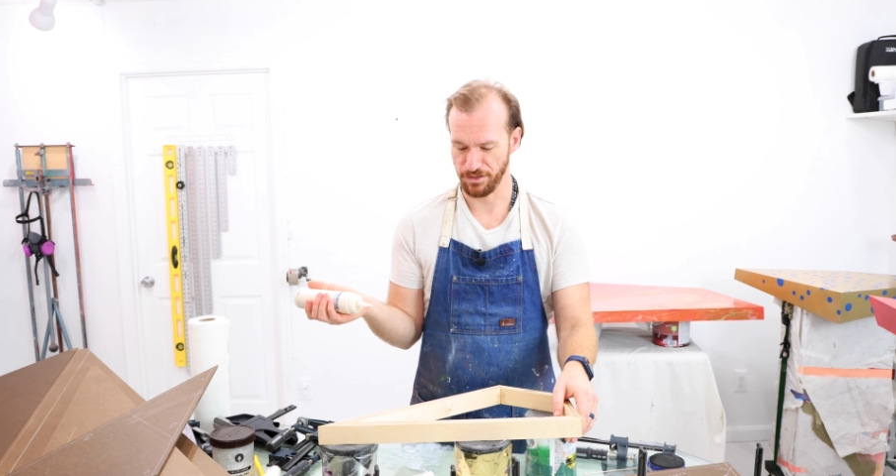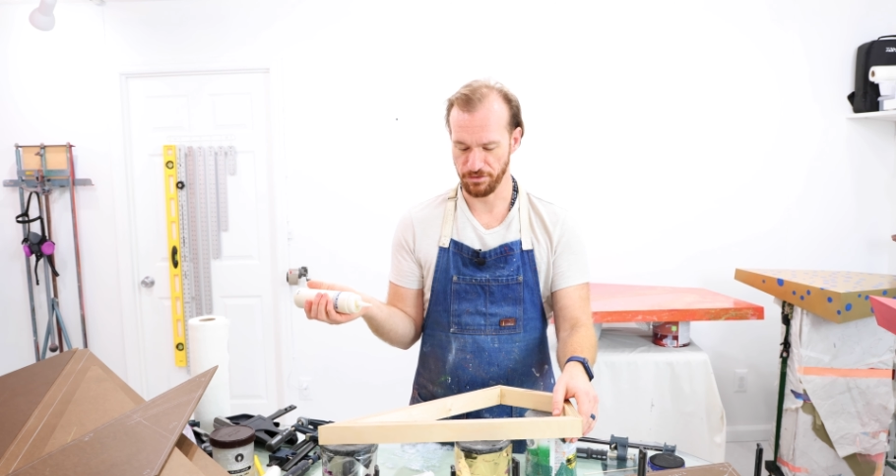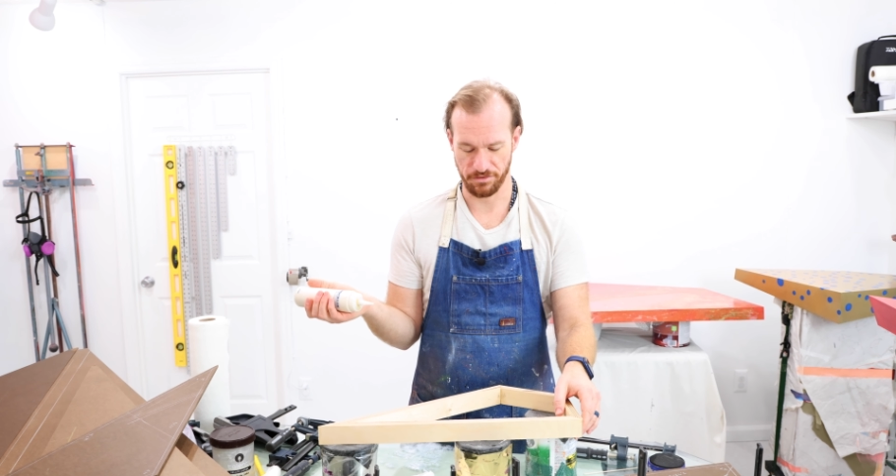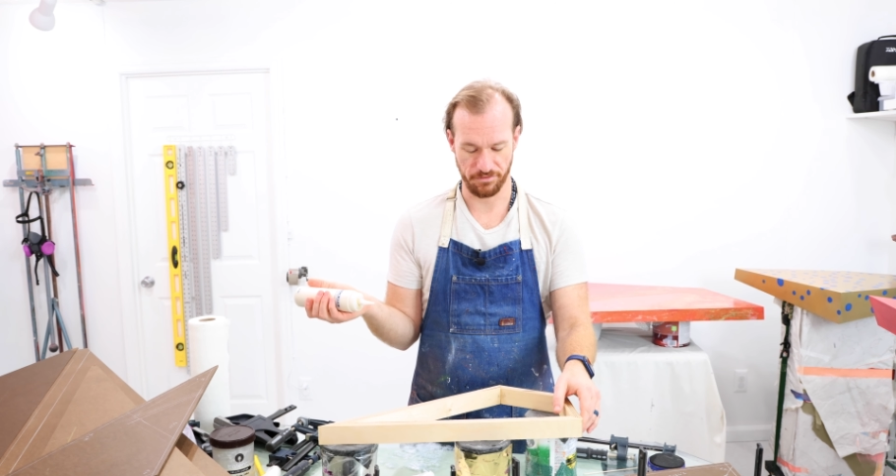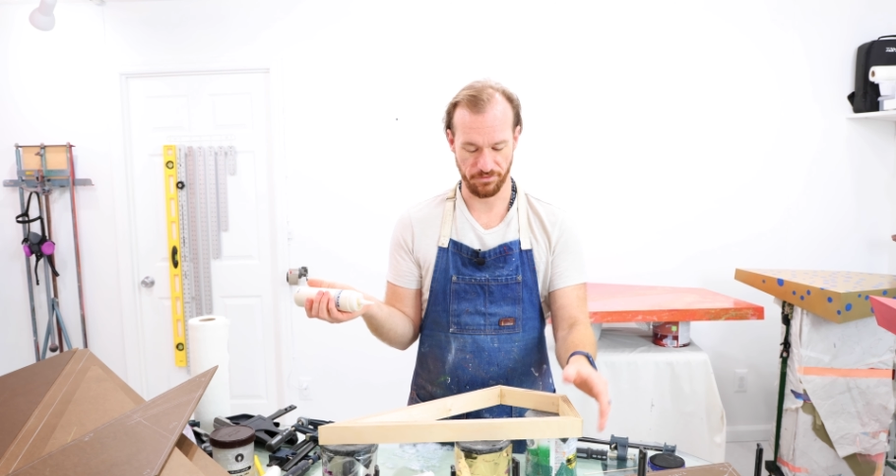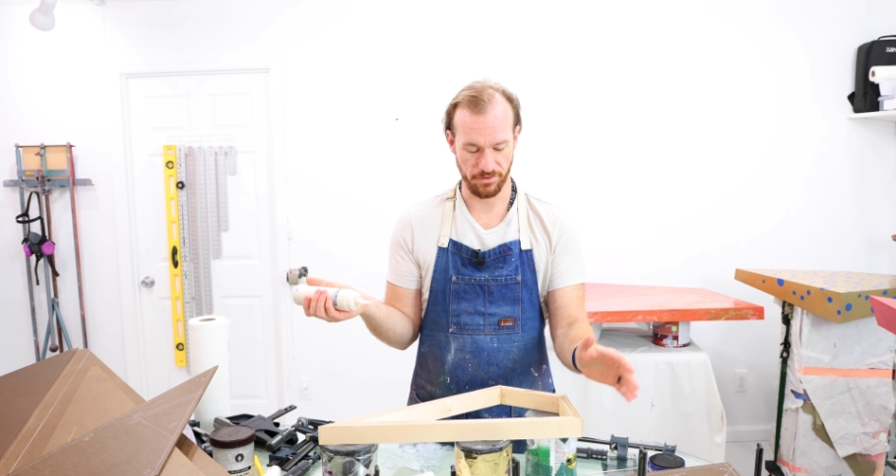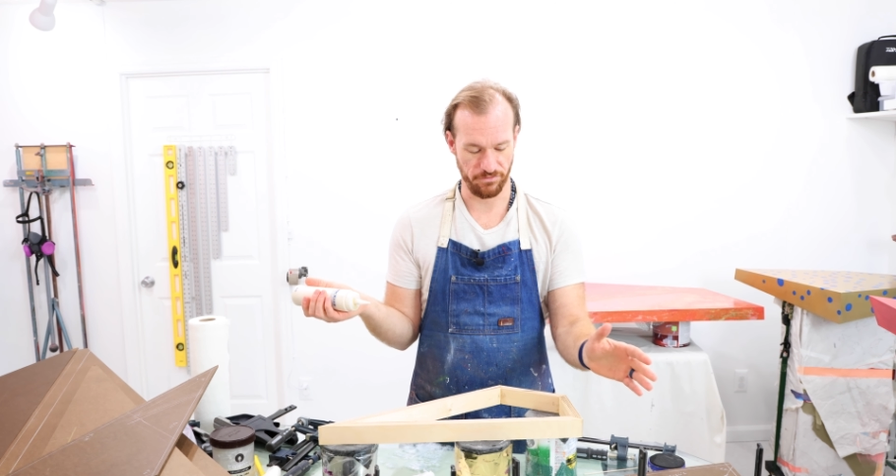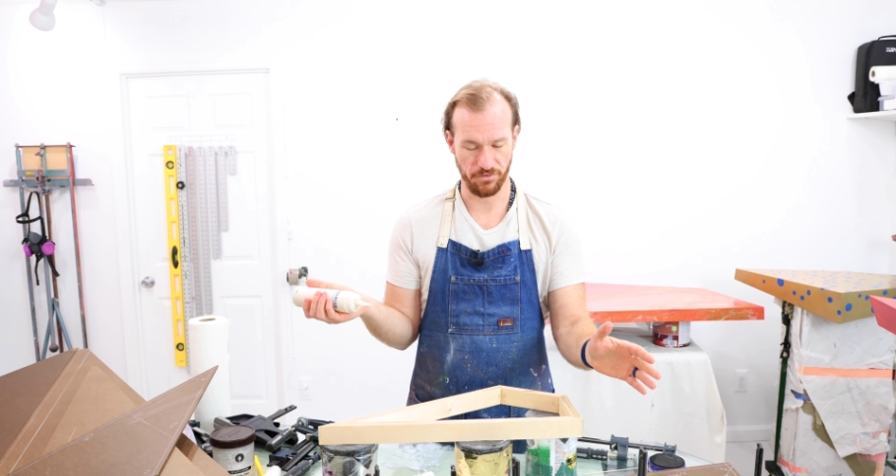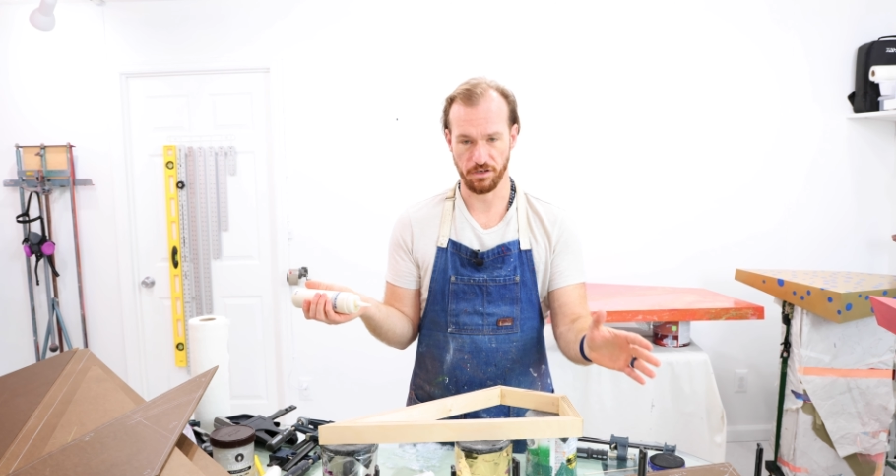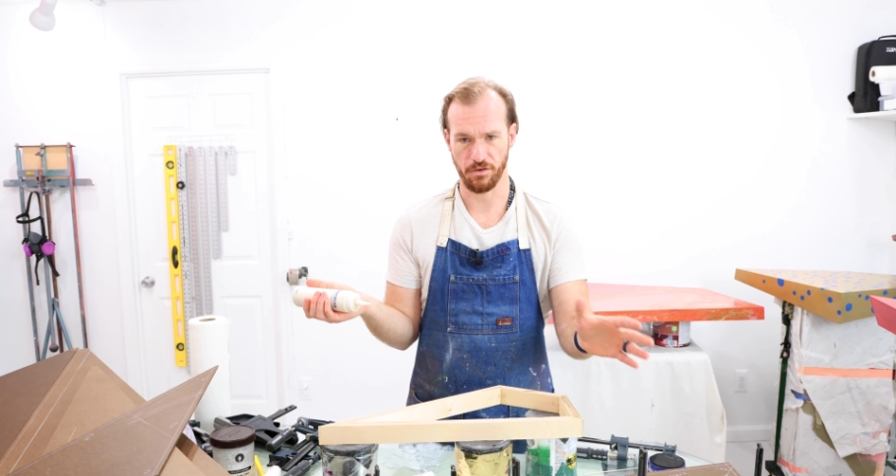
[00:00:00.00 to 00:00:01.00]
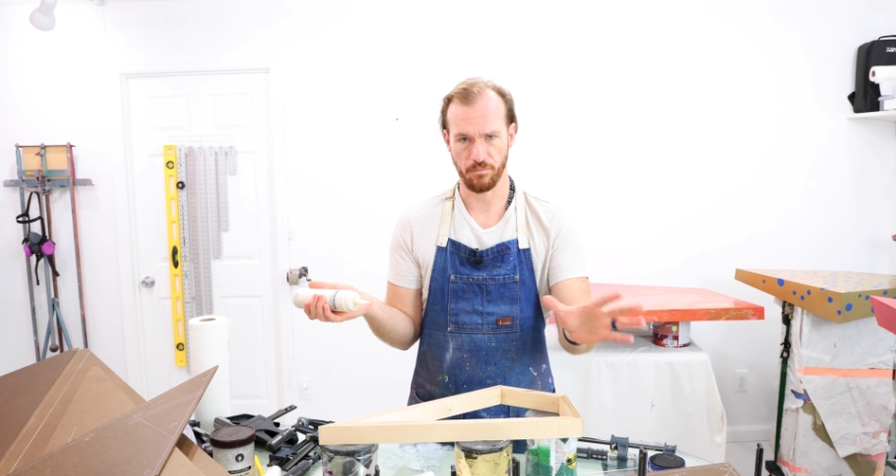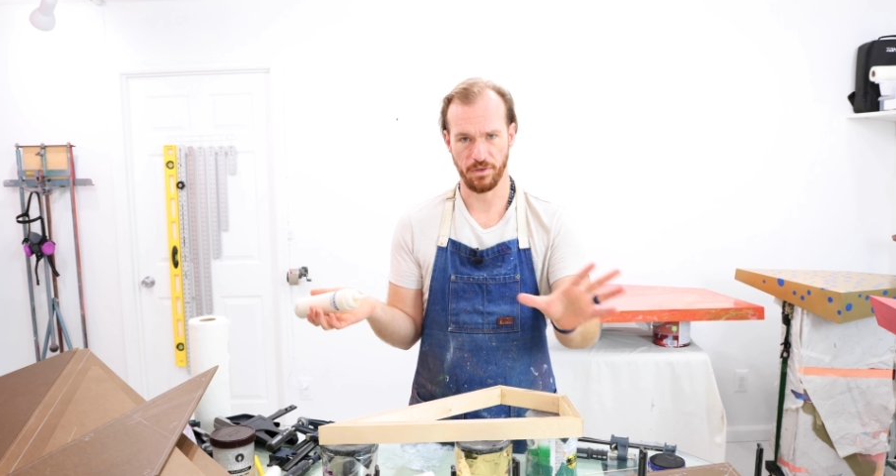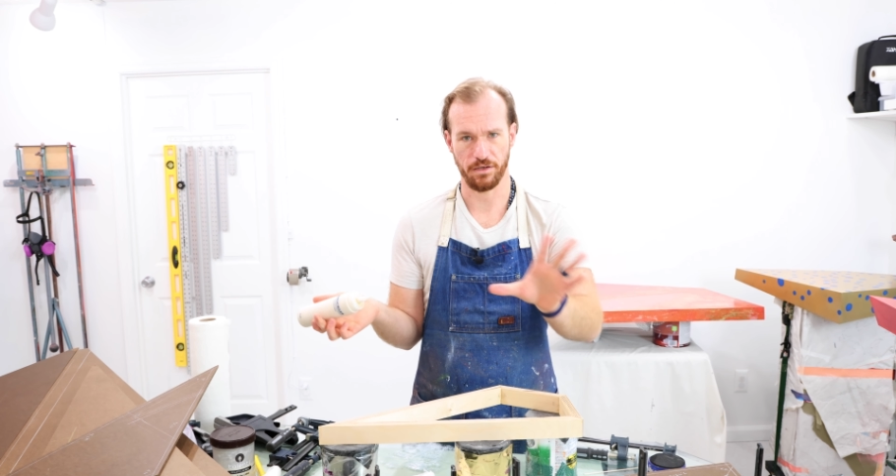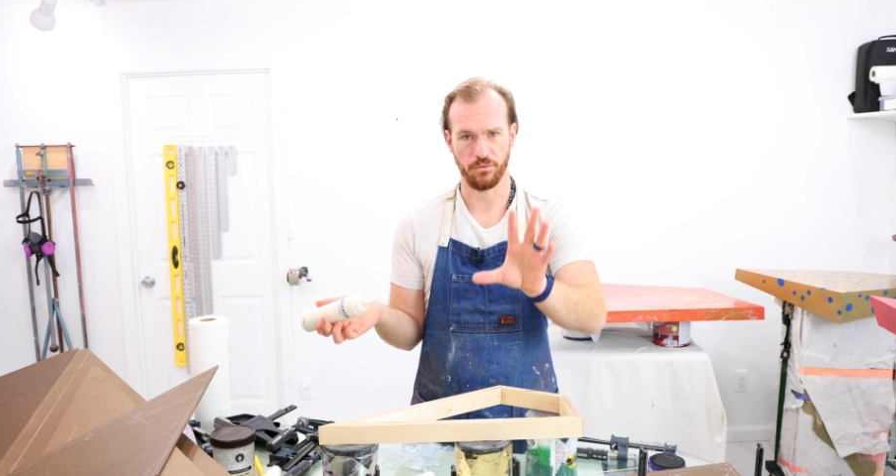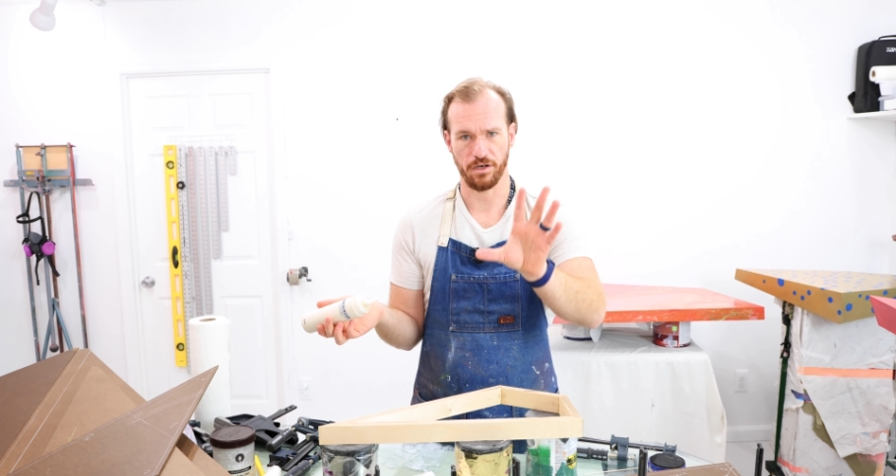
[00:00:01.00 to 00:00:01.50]
color of this video
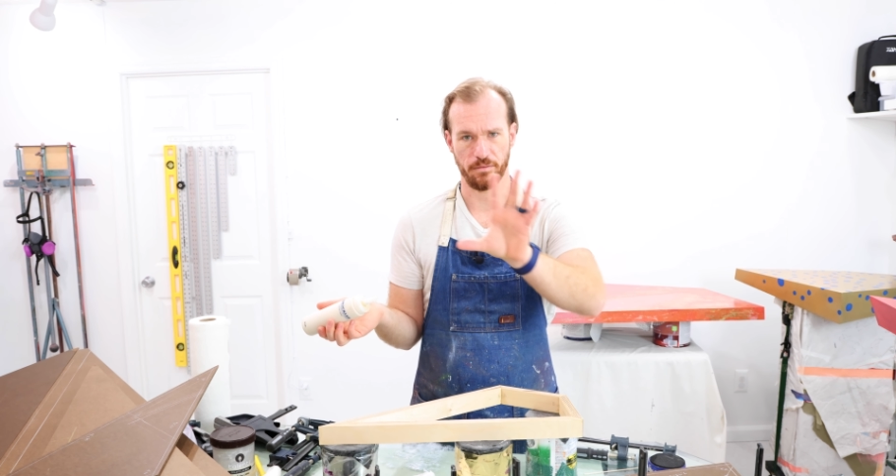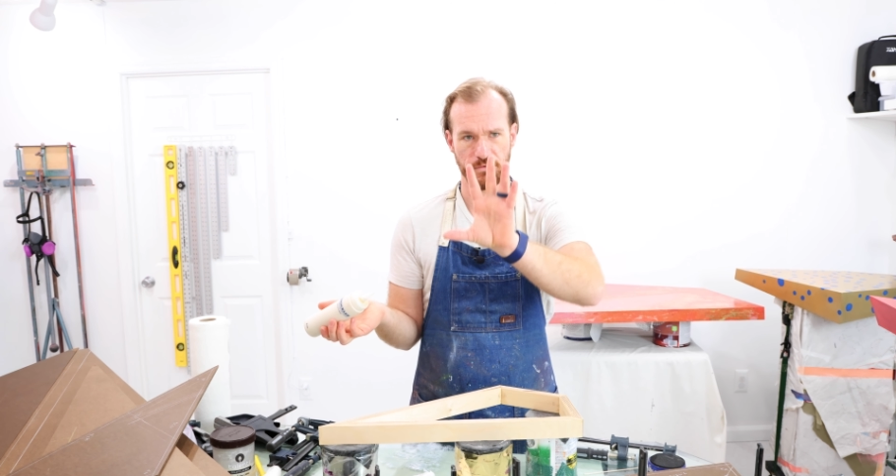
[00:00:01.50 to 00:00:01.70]
might wind